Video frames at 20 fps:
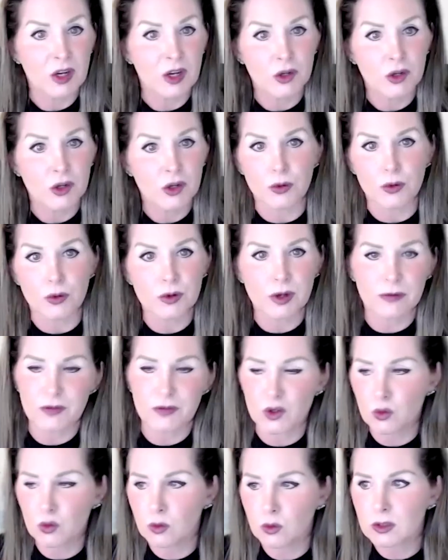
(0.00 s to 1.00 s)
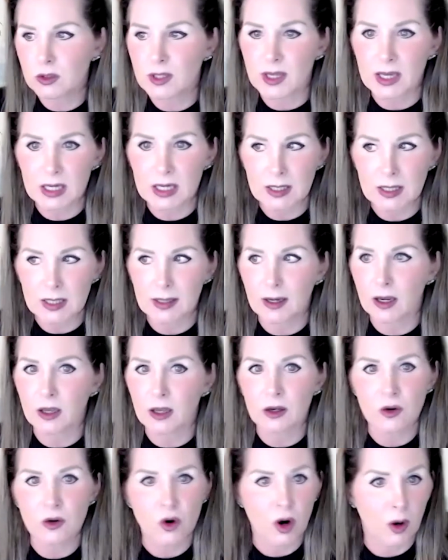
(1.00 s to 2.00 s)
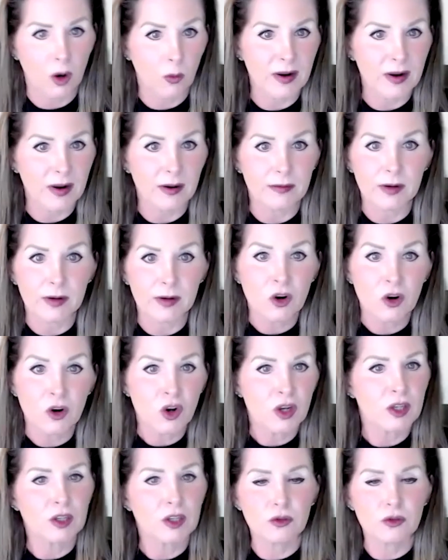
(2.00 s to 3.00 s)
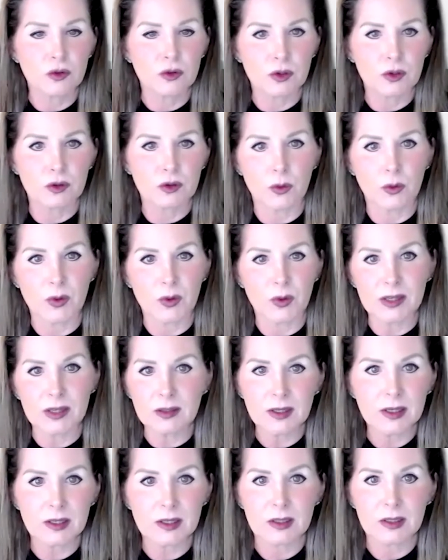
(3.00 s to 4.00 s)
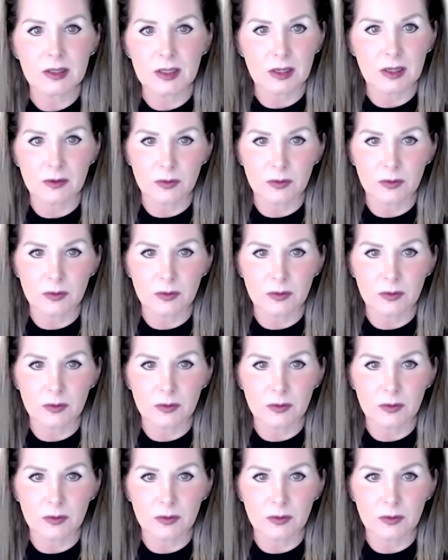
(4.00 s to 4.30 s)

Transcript: You know, if you look to India or whatever, you, you know, India.